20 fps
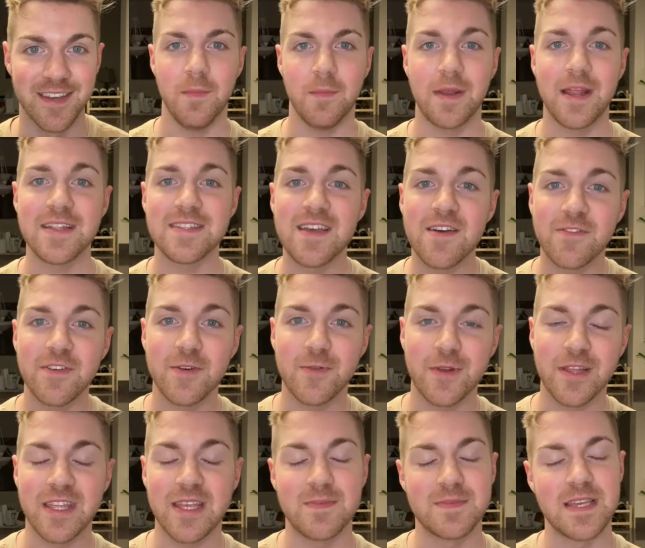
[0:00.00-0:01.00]
But I definitely
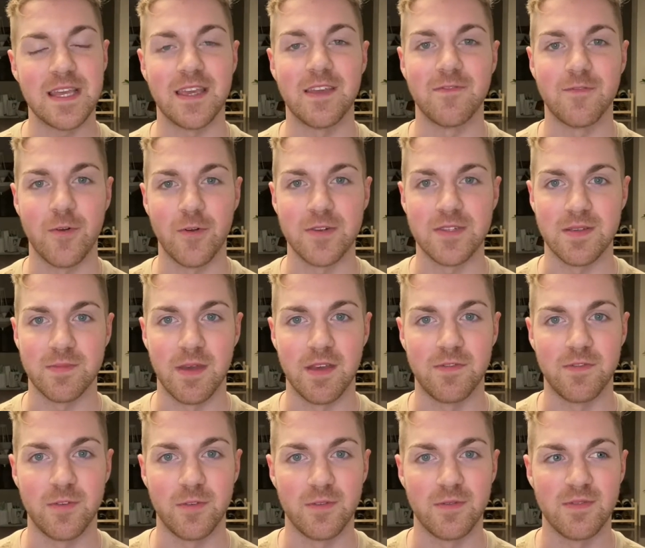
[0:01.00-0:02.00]
want to keep taking photos of my
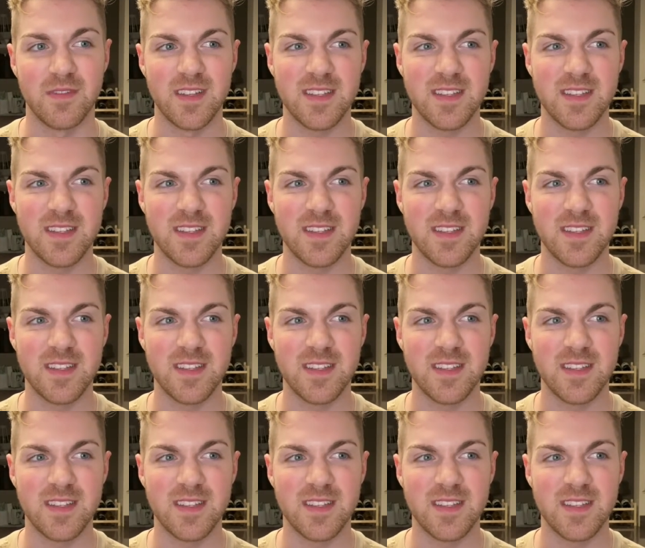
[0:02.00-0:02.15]
food.